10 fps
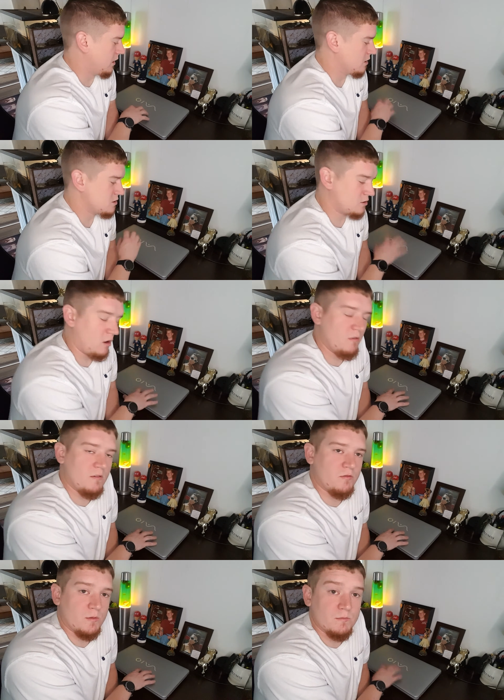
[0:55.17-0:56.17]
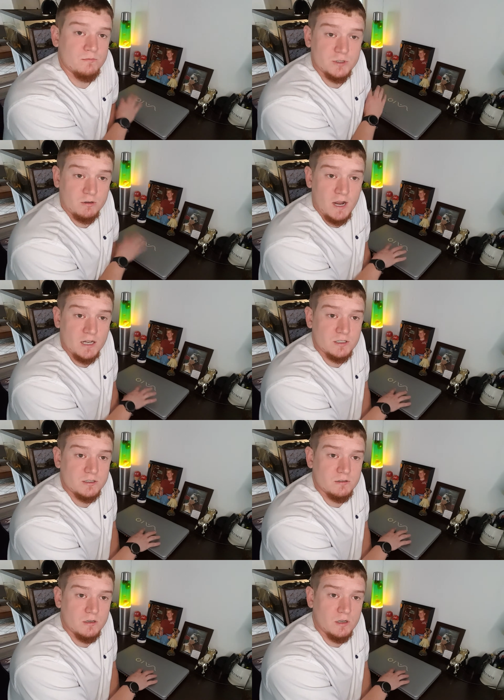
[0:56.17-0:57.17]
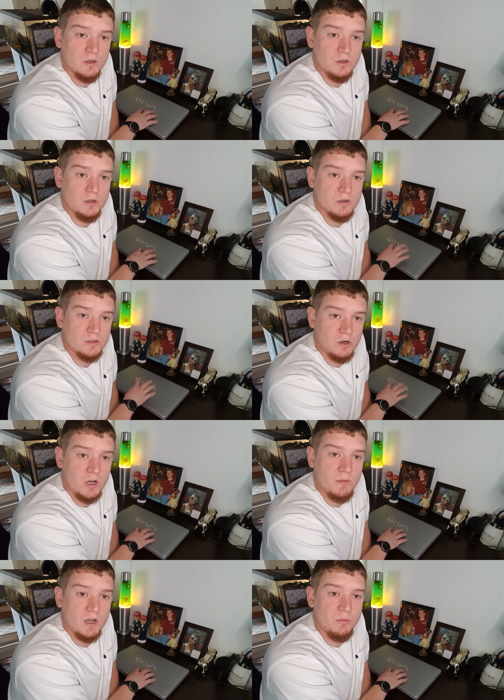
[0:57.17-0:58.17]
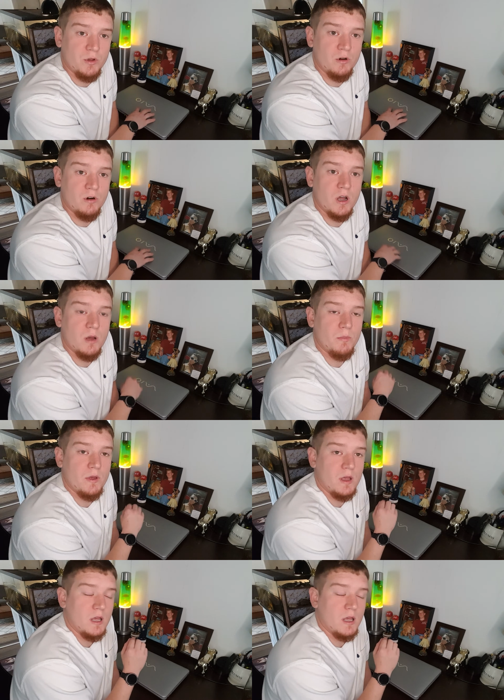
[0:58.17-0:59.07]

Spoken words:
start from scratch, starting my computer up,